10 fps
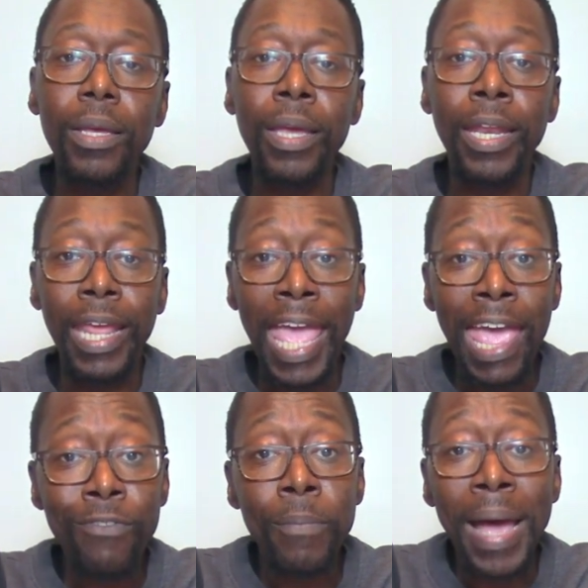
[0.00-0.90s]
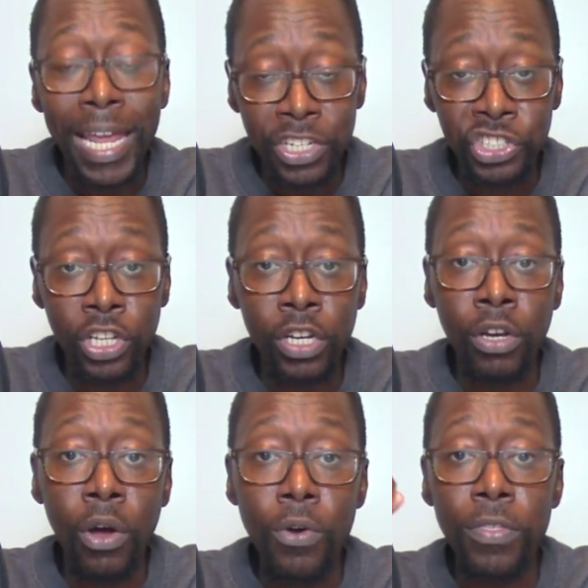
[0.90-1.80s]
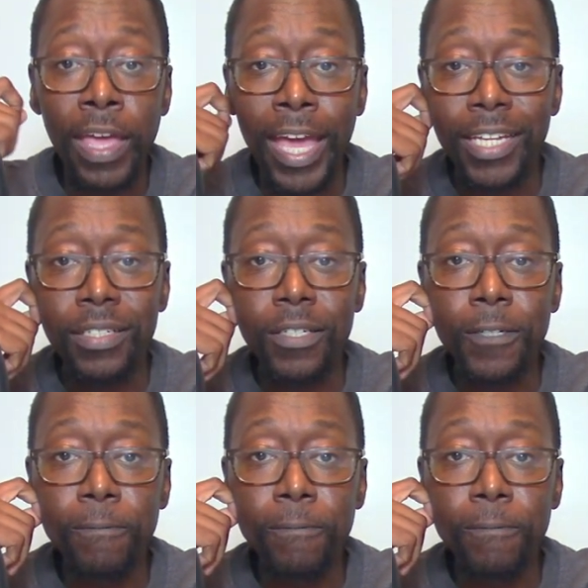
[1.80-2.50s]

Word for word: And everybody should know that.